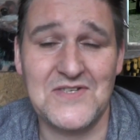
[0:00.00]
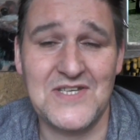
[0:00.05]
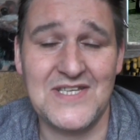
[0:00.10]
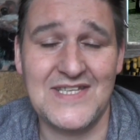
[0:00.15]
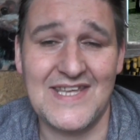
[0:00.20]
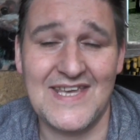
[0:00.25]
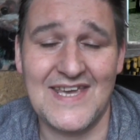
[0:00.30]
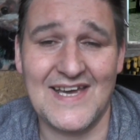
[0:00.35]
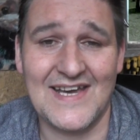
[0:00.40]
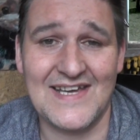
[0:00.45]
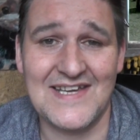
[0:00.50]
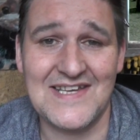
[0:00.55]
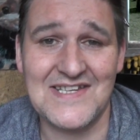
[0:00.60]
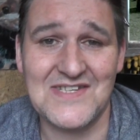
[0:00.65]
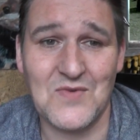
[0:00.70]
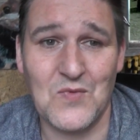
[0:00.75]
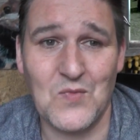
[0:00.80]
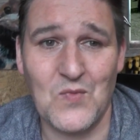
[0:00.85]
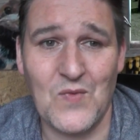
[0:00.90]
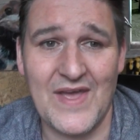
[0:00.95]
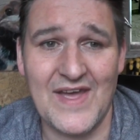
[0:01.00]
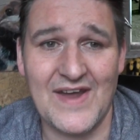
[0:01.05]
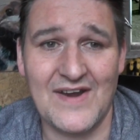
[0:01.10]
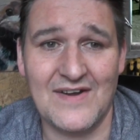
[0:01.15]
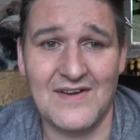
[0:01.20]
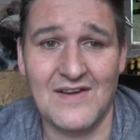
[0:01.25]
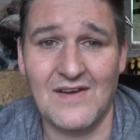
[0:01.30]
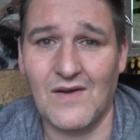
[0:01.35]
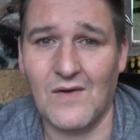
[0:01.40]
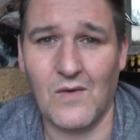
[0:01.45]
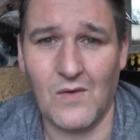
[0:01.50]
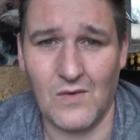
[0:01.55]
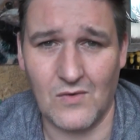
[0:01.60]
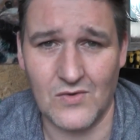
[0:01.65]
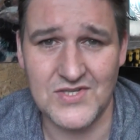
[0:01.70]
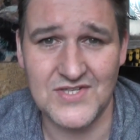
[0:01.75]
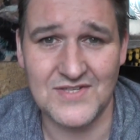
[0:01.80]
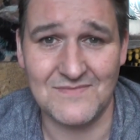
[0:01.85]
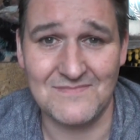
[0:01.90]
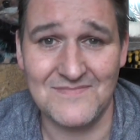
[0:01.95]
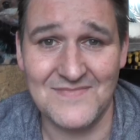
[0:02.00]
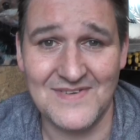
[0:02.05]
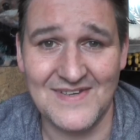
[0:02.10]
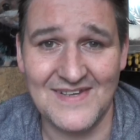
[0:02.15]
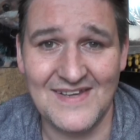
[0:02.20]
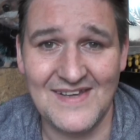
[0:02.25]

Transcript: GTIs were awesome.